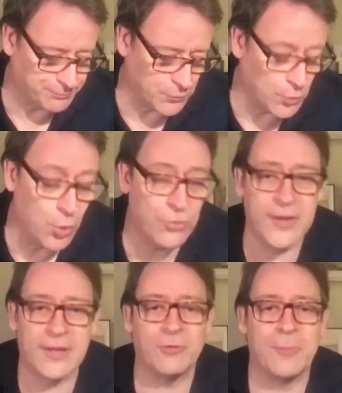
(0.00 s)
Northern
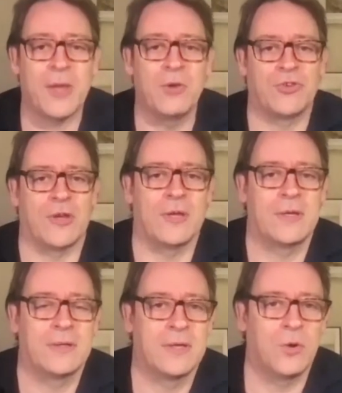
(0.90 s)
Exposure
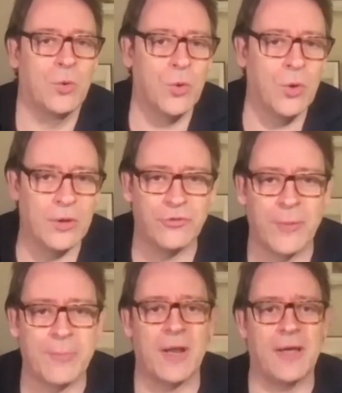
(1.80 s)
or
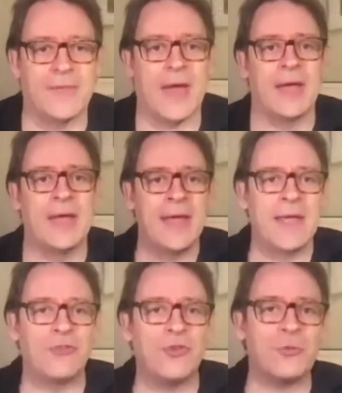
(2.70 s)
something like that.
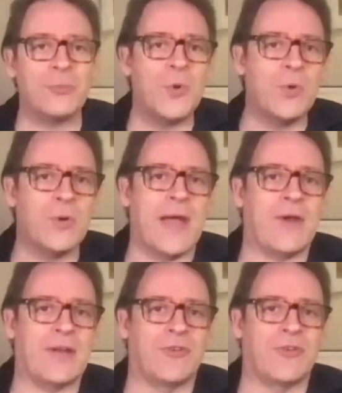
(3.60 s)
It's a small
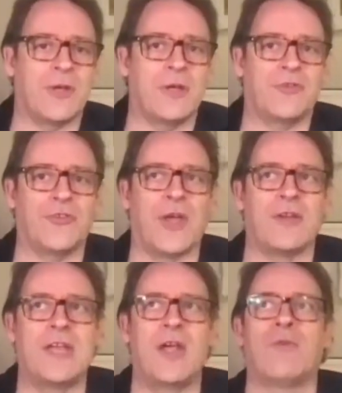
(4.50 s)
character
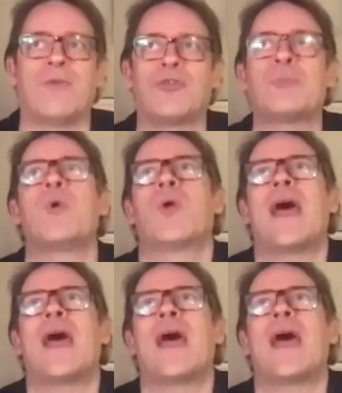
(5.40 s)
study of a small